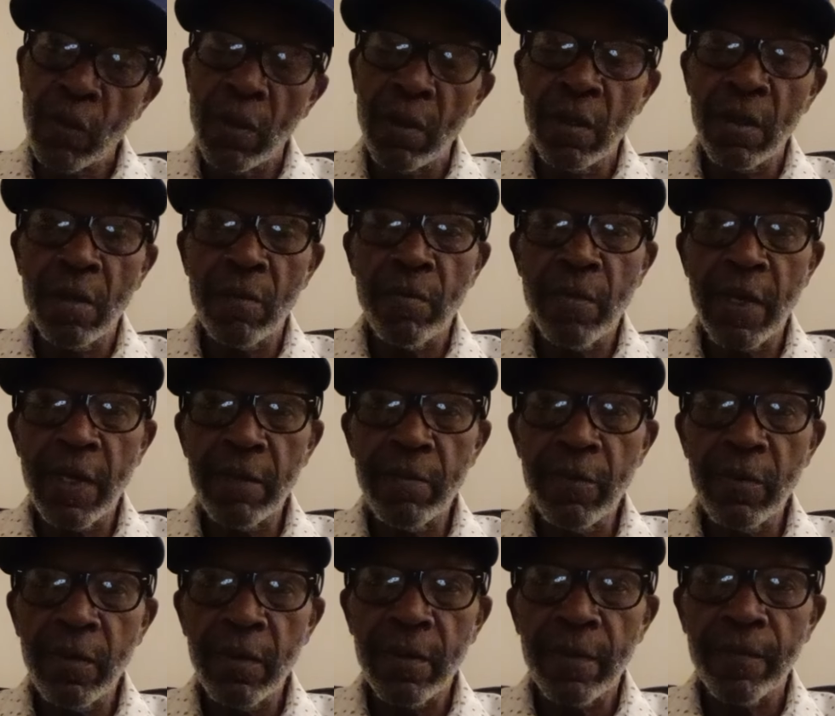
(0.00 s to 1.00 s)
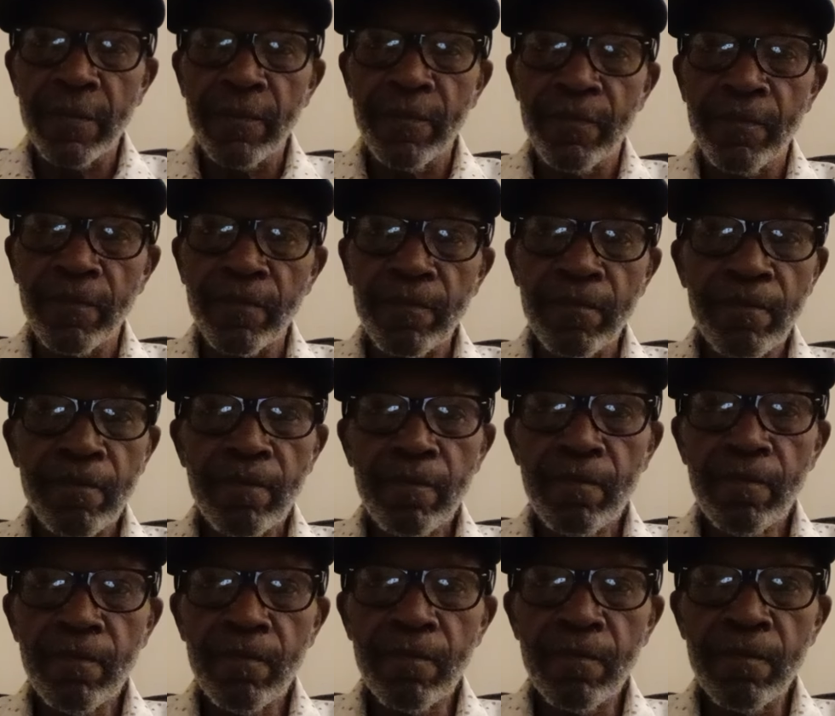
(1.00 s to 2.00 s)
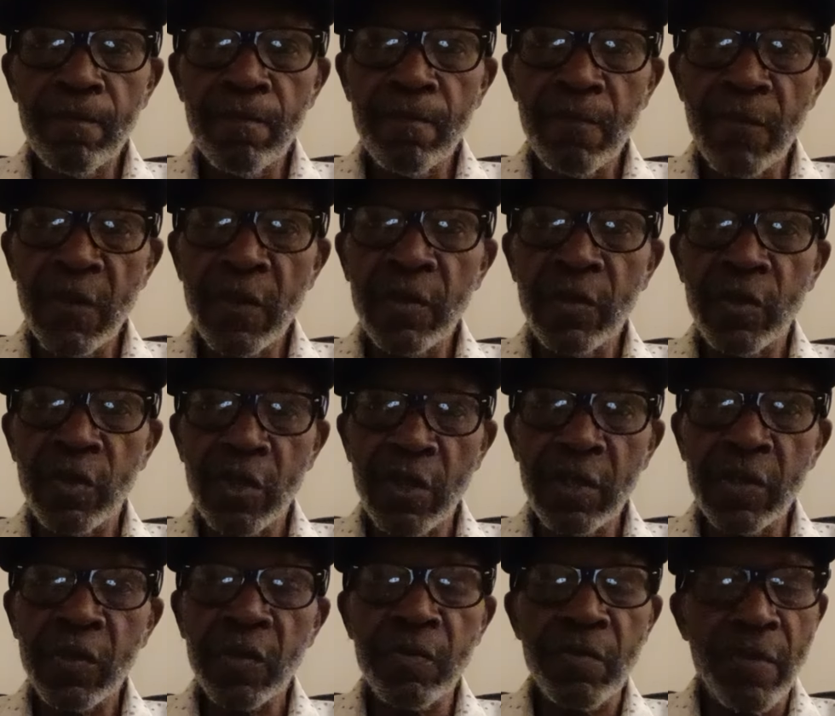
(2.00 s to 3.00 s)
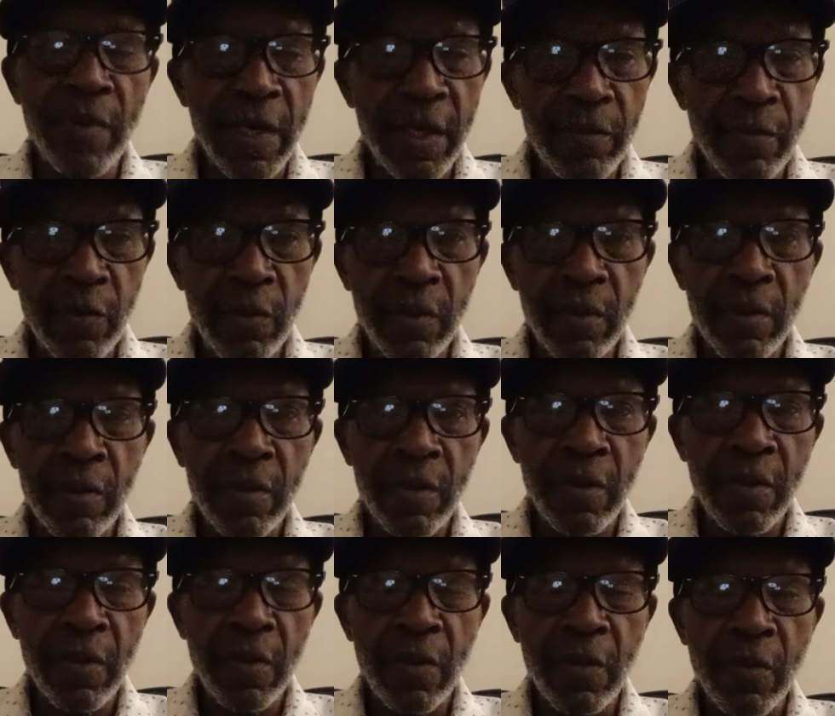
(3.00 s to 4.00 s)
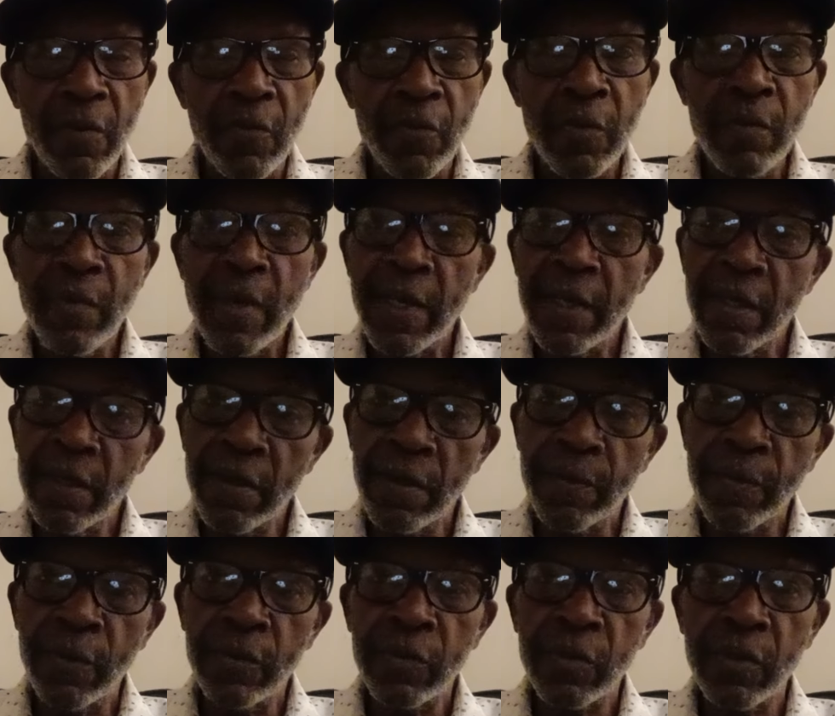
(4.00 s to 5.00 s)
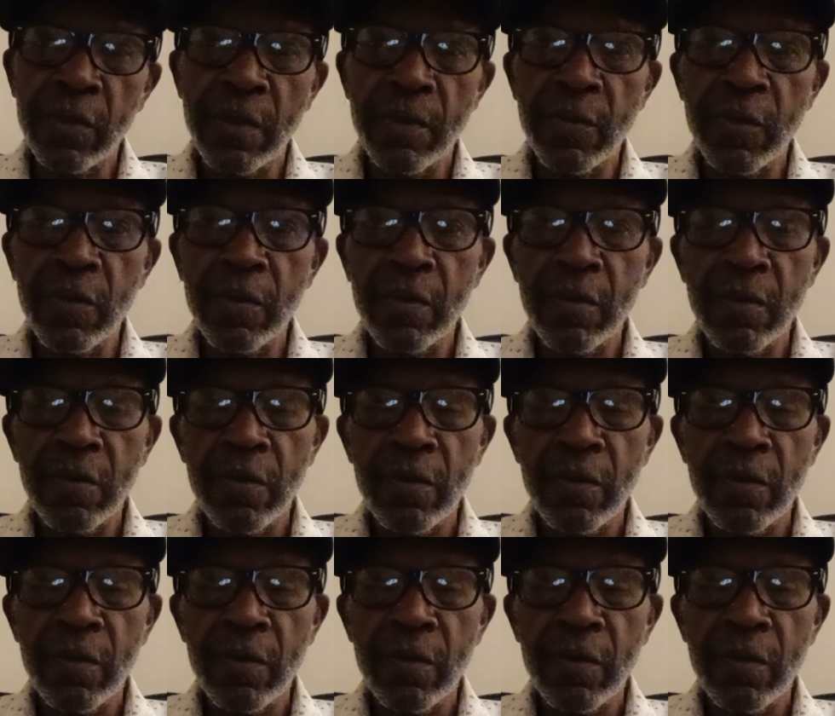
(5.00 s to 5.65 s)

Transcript: And then maybe, then just maybe, we might hit upon something.